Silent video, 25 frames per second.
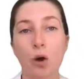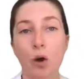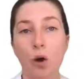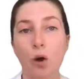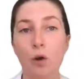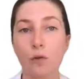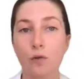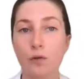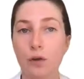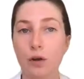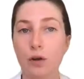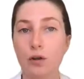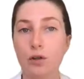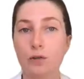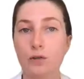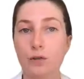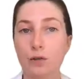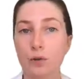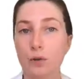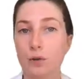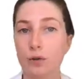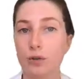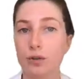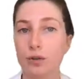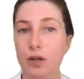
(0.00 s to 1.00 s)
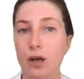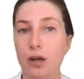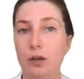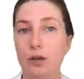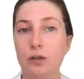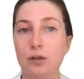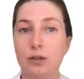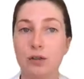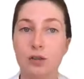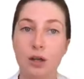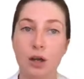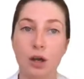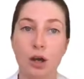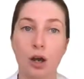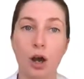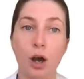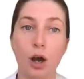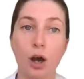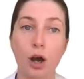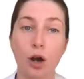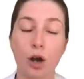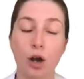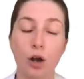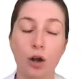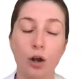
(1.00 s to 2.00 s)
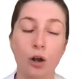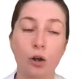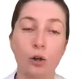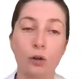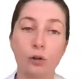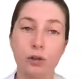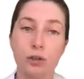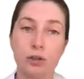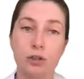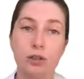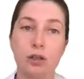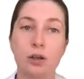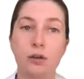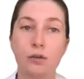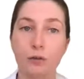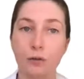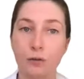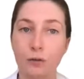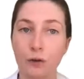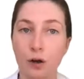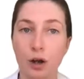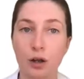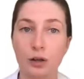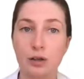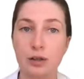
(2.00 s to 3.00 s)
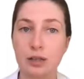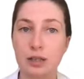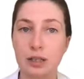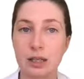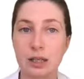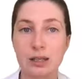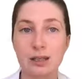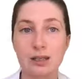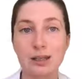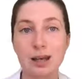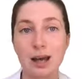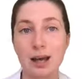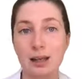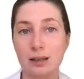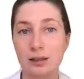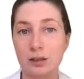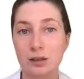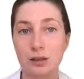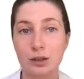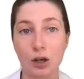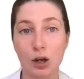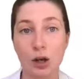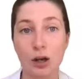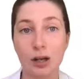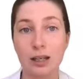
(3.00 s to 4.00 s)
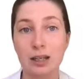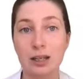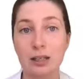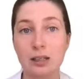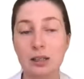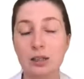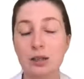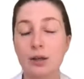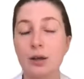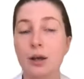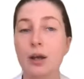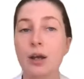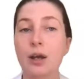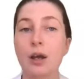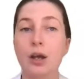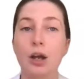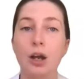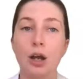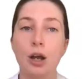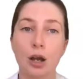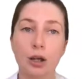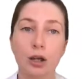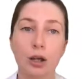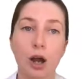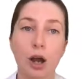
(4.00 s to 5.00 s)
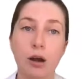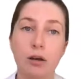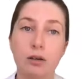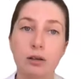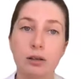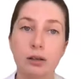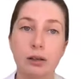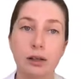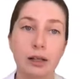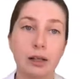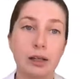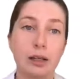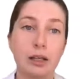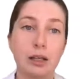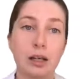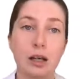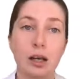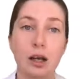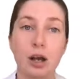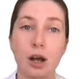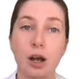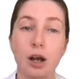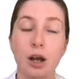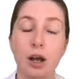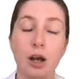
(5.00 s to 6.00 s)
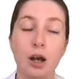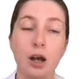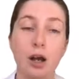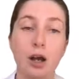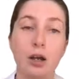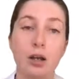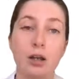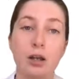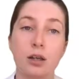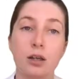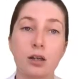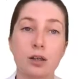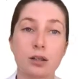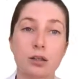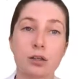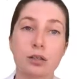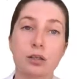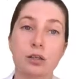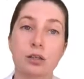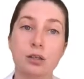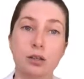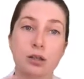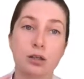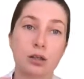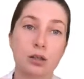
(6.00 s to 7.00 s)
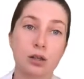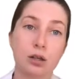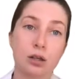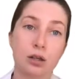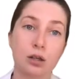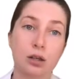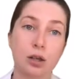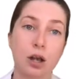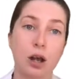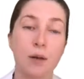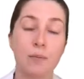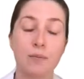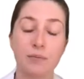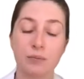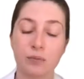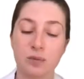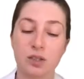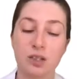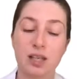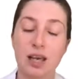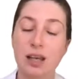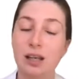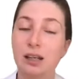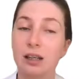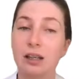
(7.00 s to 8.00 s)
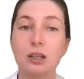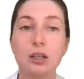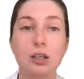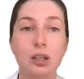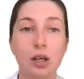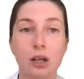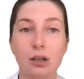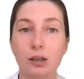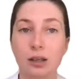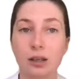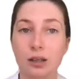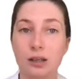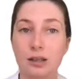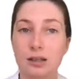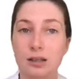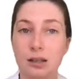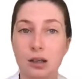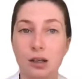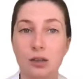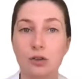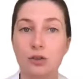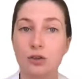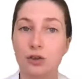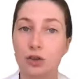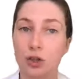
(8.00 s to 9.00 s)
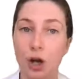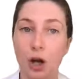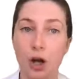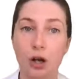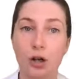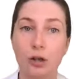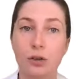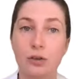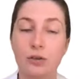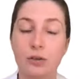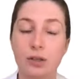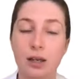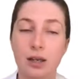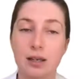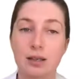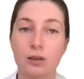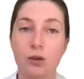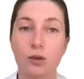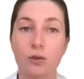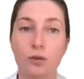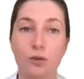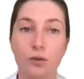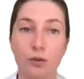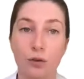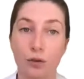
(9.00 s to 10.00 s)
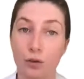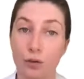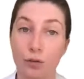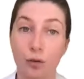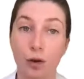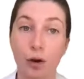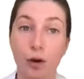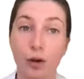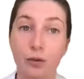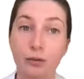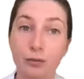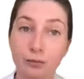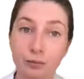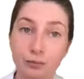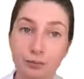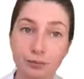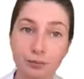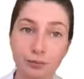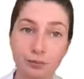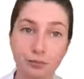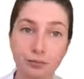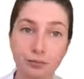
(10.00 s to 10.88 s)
Of those 4 sons, her older son Francis has died. Currently, her second youngest son Charles is on the throne,